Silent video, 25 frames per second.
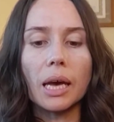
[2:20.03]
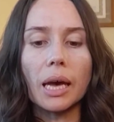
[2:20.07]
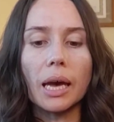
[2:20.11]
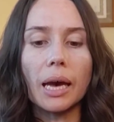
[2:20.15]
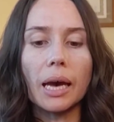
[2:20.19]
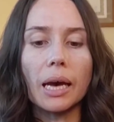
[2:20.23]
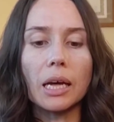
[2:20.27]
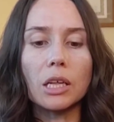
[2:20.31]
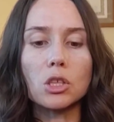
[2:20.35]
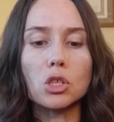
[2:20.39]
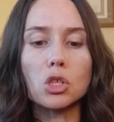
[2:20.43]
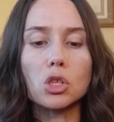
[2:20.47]

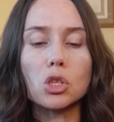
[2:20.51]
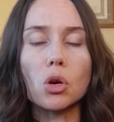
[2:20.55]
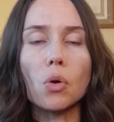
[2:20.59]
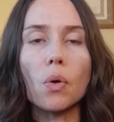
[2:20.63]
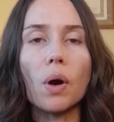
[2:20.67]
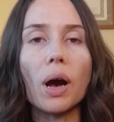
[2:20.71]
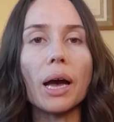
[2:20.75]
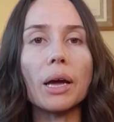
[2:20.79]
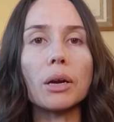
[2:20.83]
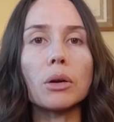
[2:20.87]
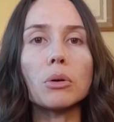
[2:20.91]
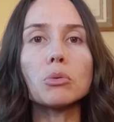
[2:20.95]
And
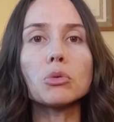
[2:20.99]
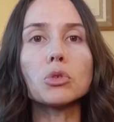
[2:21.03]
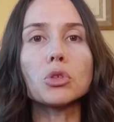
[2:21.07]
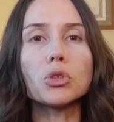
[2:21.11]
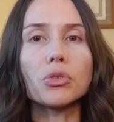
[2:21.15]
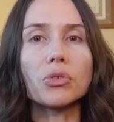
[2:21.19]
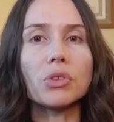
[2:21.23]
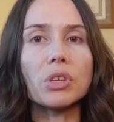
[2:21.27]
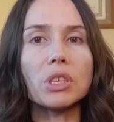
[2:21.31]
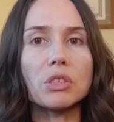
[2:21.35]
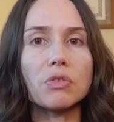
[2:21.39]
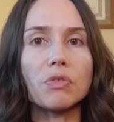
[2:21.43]
so I don't
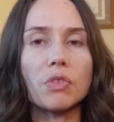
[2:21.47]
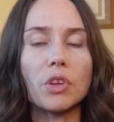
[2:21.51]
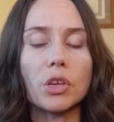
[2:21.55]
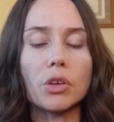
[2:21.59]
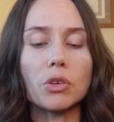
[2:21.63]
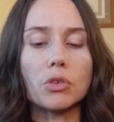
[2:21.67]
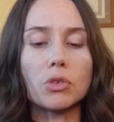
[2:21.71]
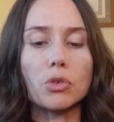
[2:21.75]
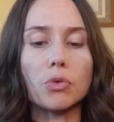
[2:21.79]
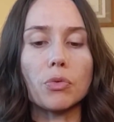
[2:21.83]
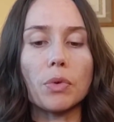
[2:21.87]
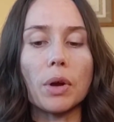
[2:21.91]
do these
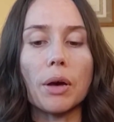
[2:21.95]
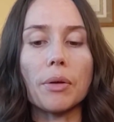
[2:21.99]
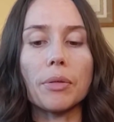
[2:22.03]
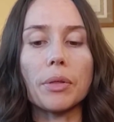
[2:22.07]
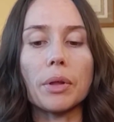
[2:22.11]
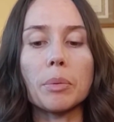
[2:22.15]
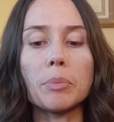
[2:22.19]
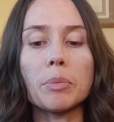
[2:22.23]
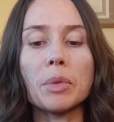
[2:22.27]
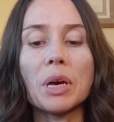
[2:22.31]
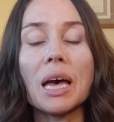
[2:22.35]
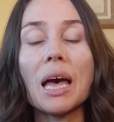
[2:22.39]
videos around
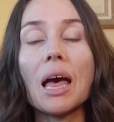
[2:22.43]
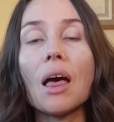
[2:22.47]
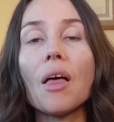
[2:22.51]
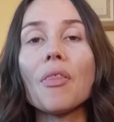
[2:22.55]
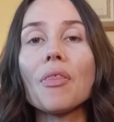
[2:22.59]
them.